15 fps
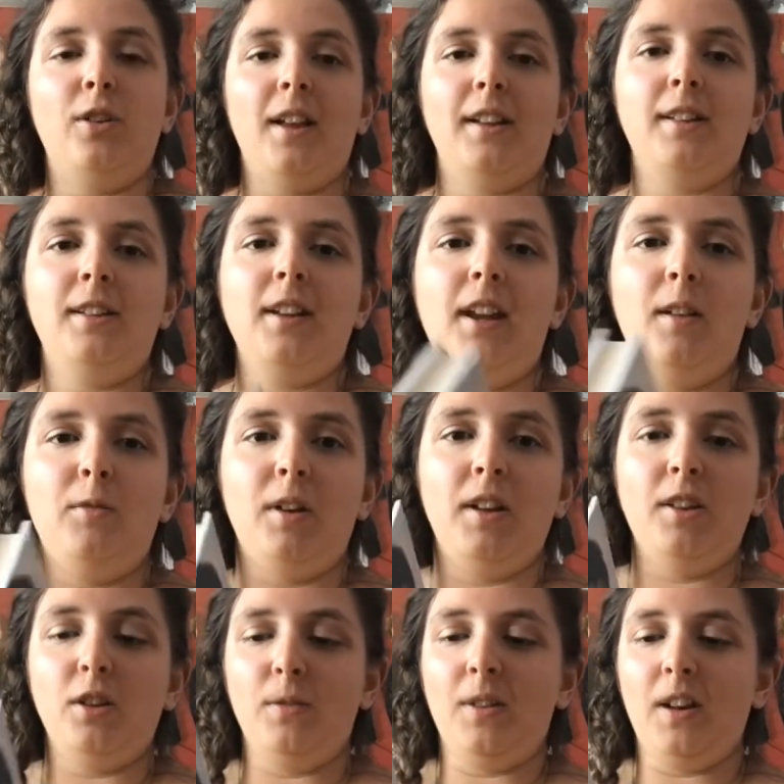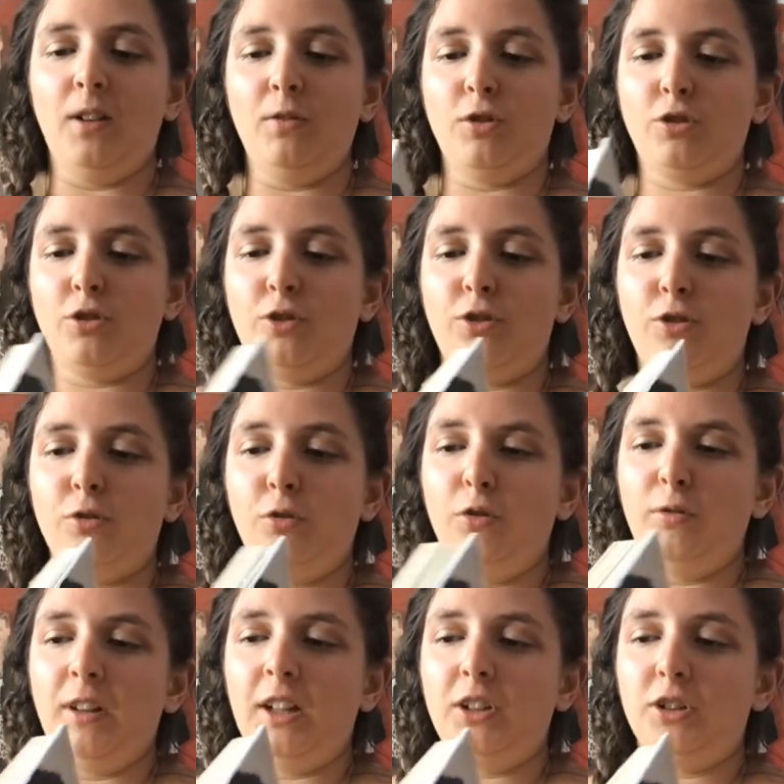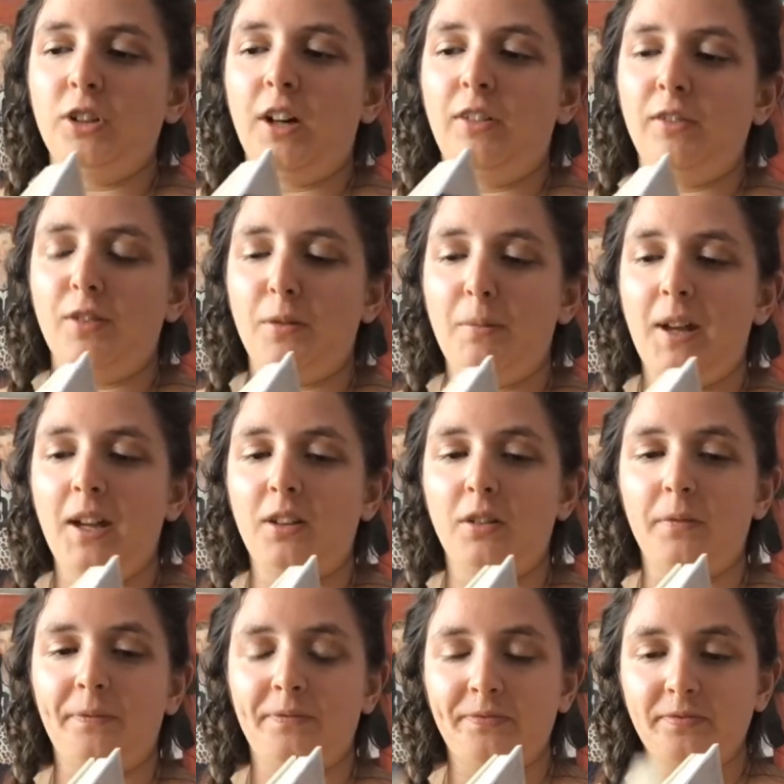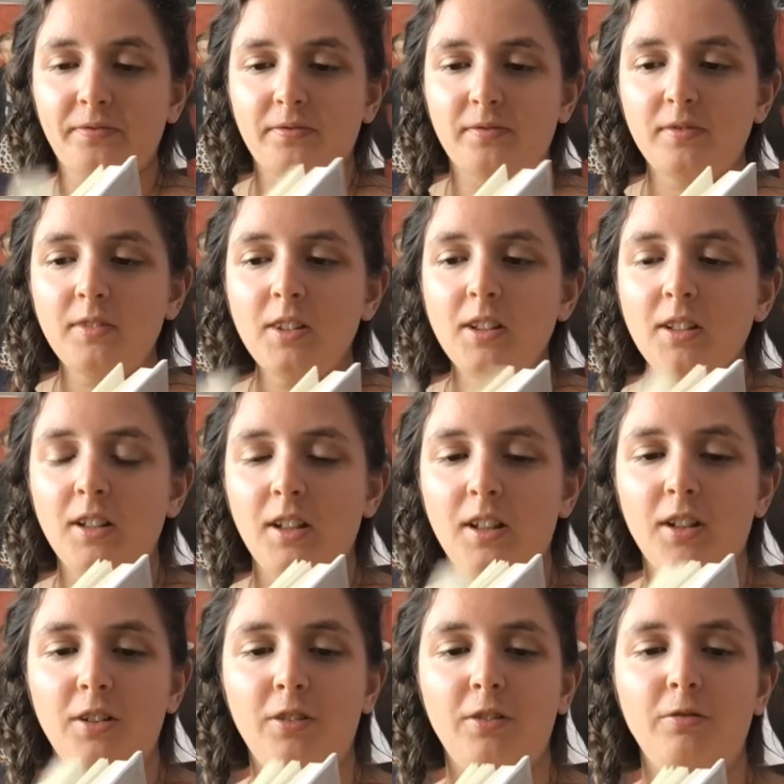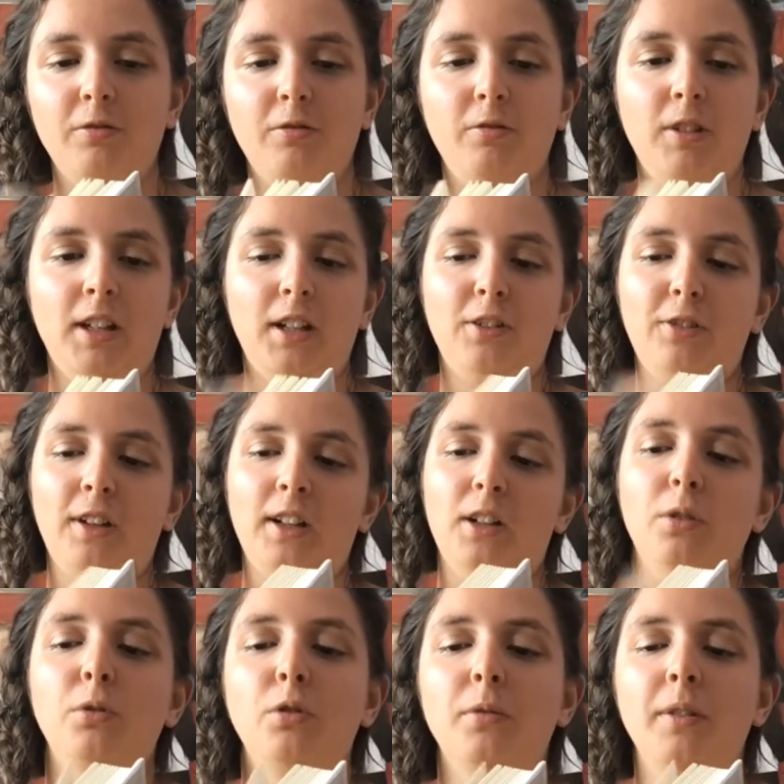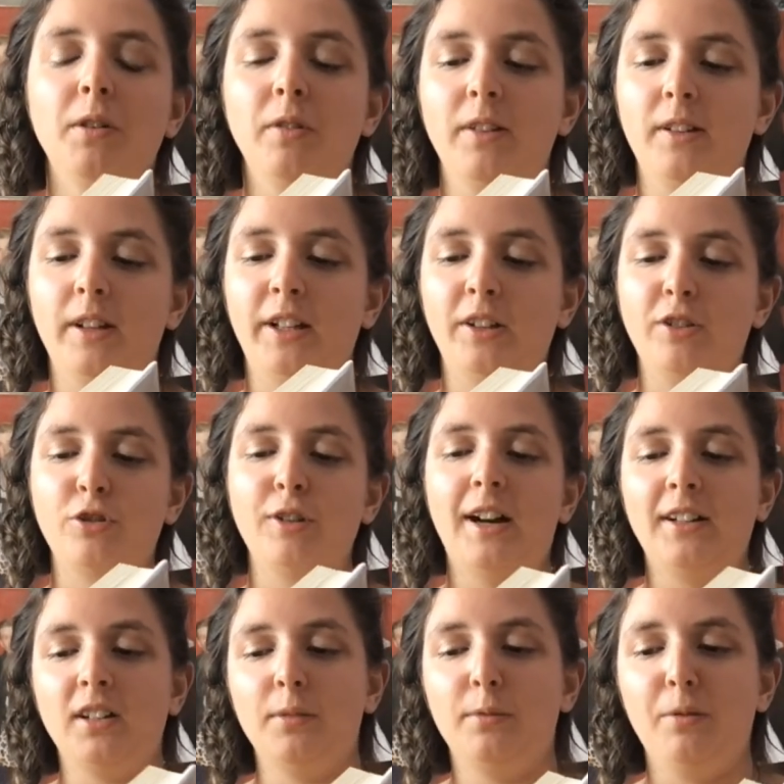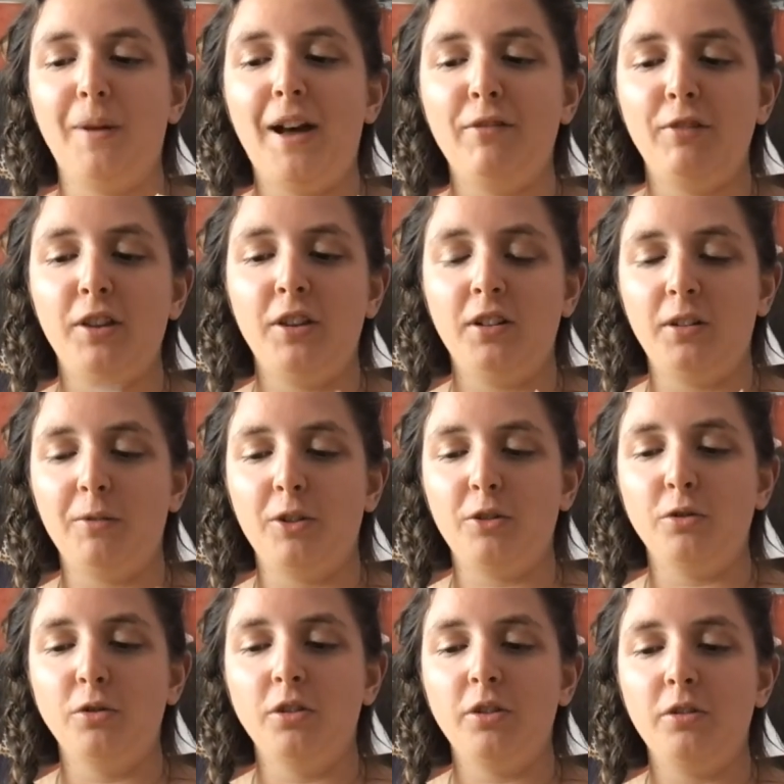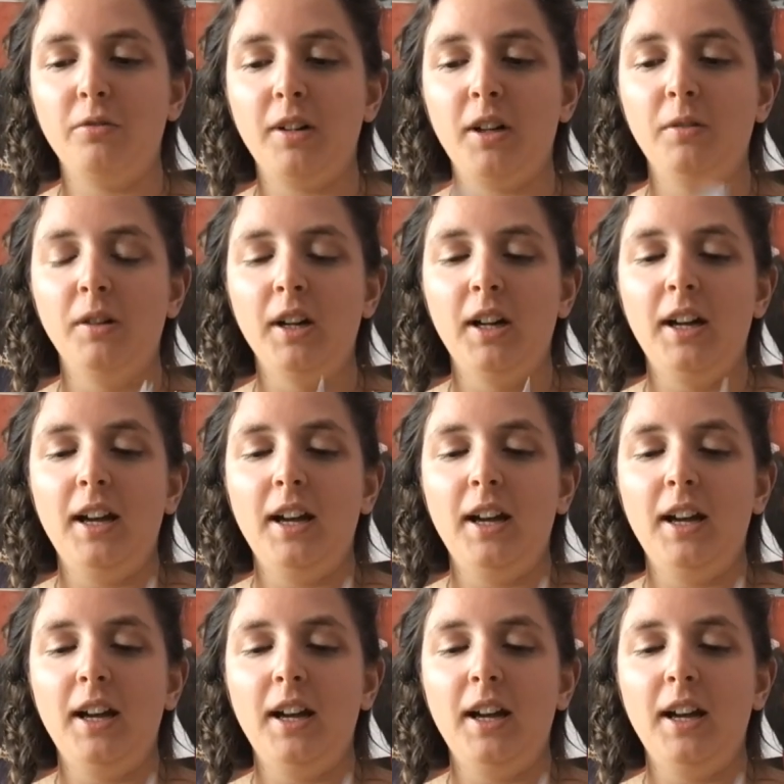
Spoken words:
the other stayed with them, and it was just so reassuring. They made him really feel at home. It was like distracting him from everything he was going through,